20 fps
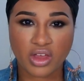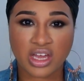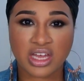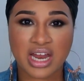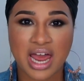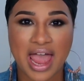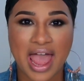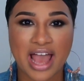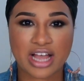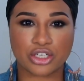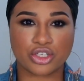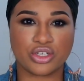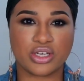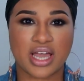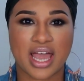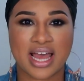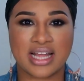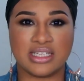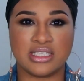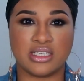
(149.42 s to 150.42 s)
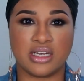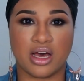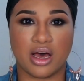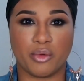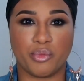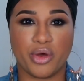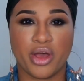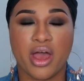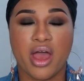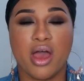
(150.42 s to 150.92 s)
and I actually ended
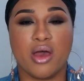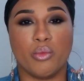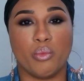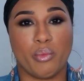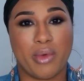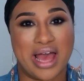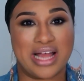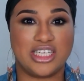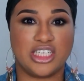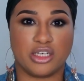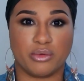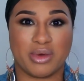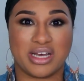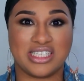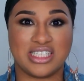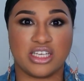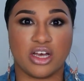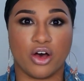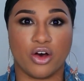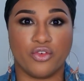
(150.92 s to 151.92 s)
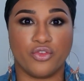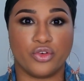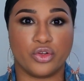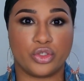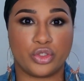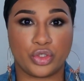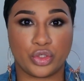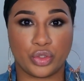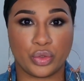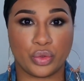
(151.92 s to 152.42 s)
up matching myself
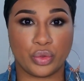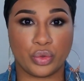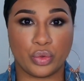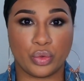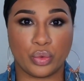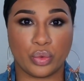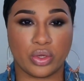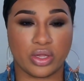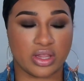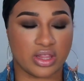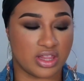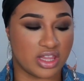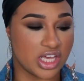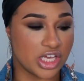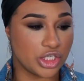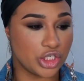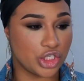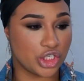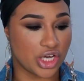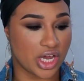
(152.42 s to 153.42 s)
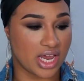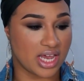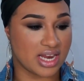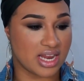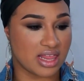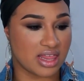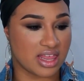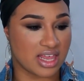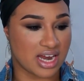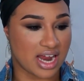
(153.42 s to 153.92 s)
to this shade
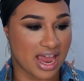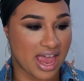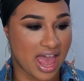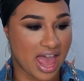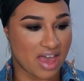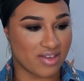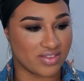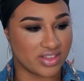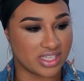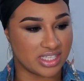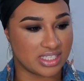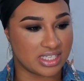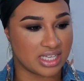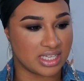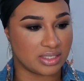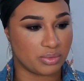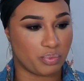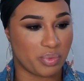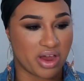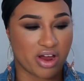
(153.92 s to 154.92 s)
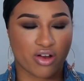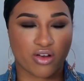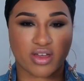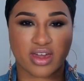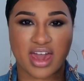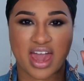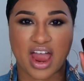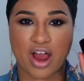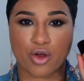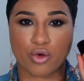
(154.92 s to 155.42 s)
that I have and this is Bare
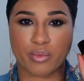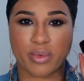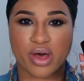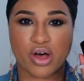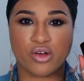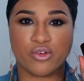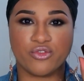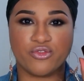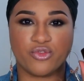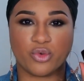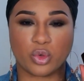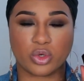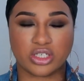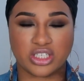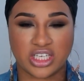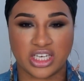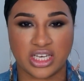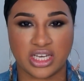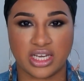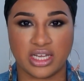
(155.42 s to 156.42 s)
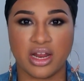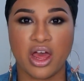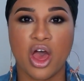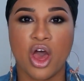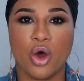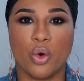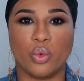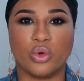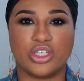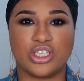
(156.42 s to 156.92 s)
Caramel 14
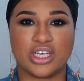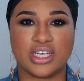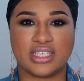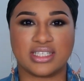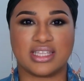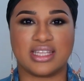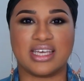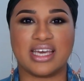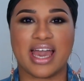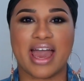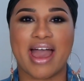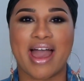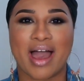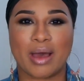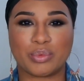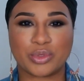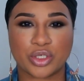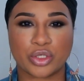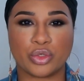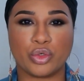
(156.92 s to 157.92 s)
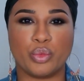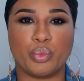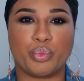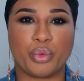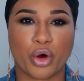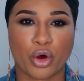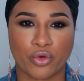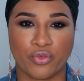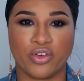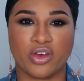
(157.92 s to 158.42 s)
which is the absolute
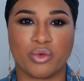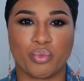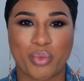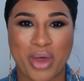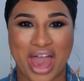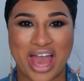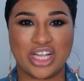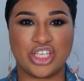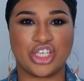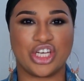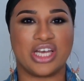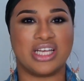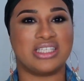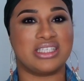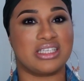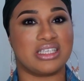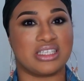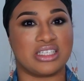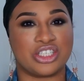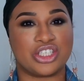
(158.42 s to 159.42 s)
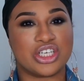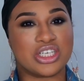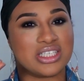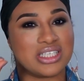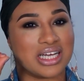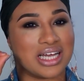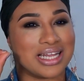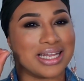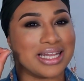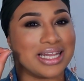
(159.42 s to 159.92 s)
perfect match it's
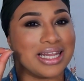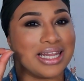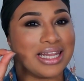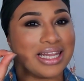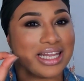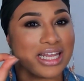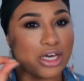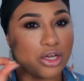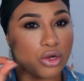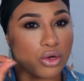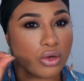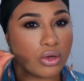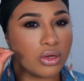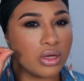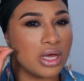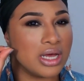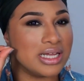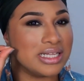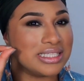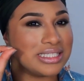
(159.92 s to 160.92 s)
just a little